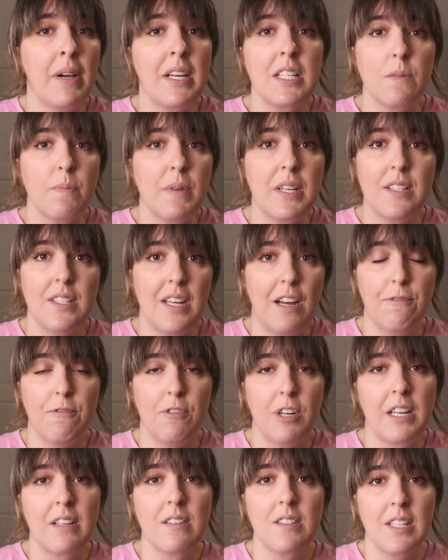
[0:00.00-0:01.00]
must be
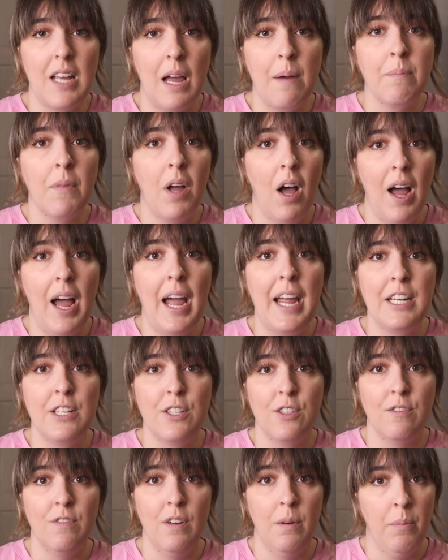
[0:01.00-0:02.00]
suffering some
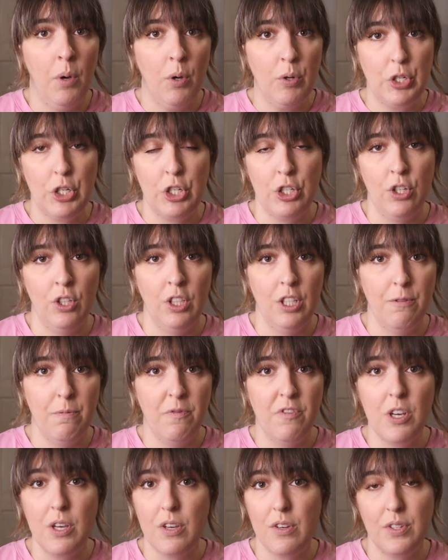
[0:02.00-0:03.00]
kind of emotional
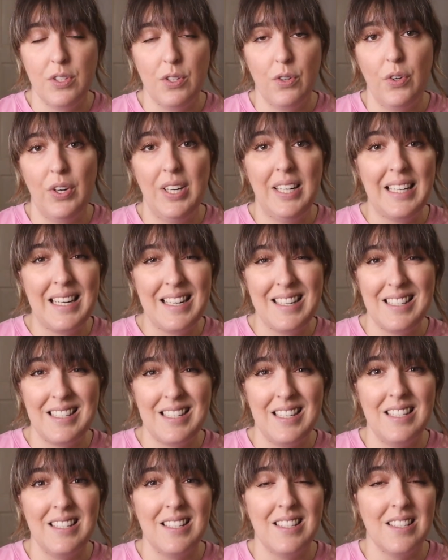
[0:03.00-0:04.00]
abuse, or at
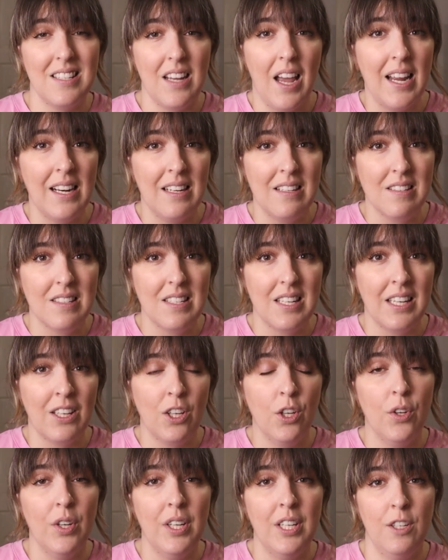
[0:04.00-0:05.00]
least is silencing
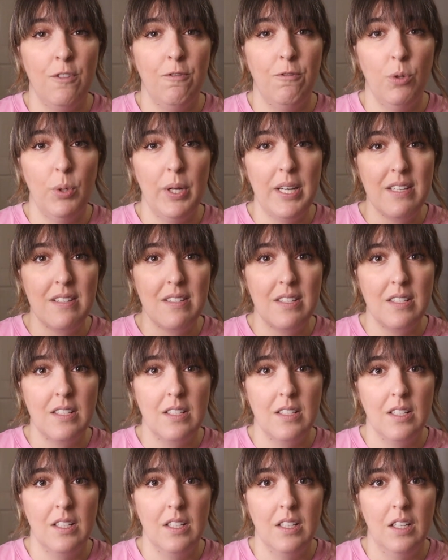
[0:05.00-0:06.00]
her inner voice.